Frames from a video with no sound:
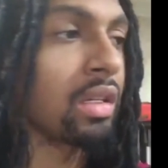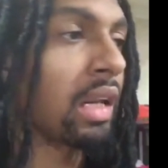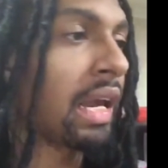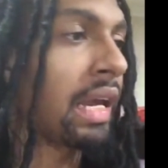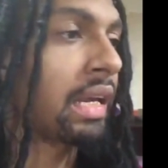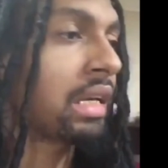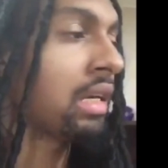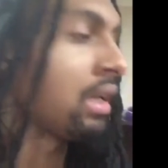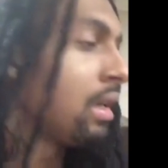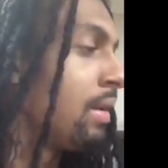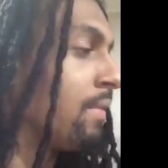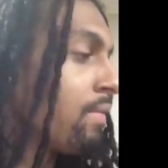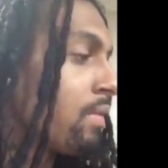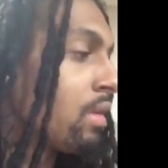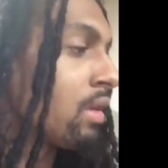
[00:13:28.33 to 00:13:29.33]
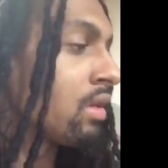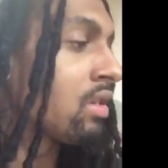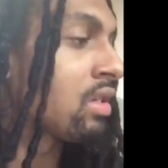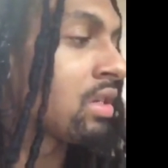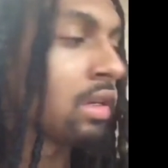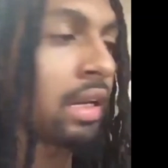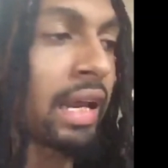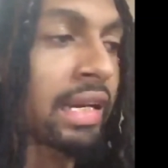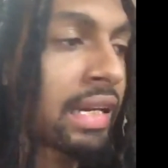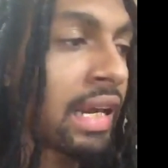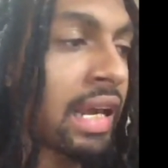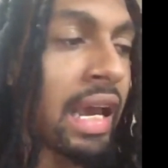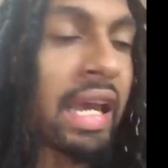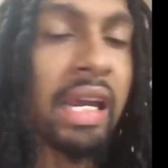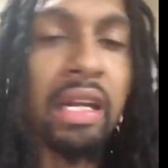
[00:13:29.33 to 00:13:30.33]
Like they
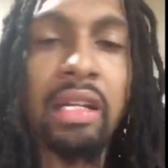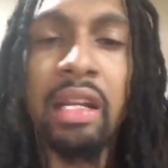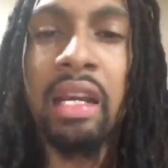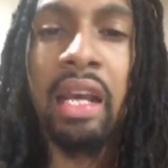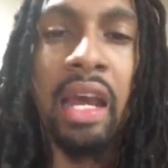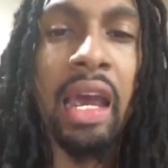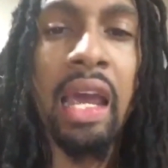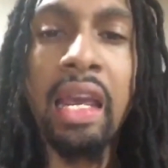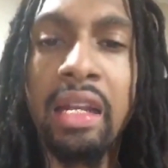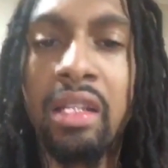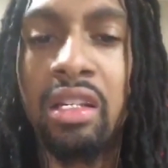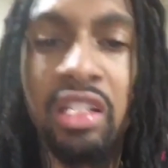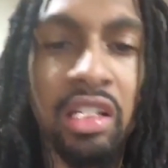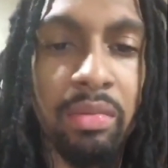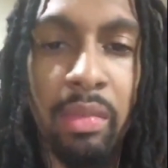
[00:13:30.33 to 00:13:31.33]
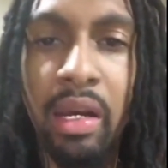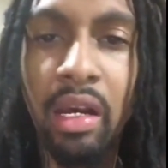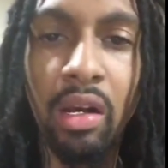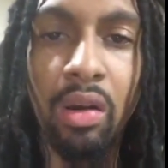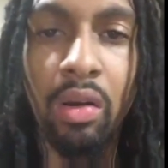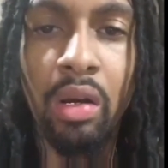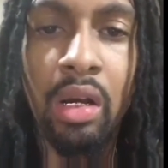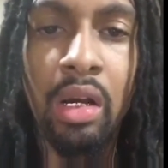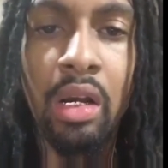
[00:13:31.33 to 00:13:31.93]
hate the smell.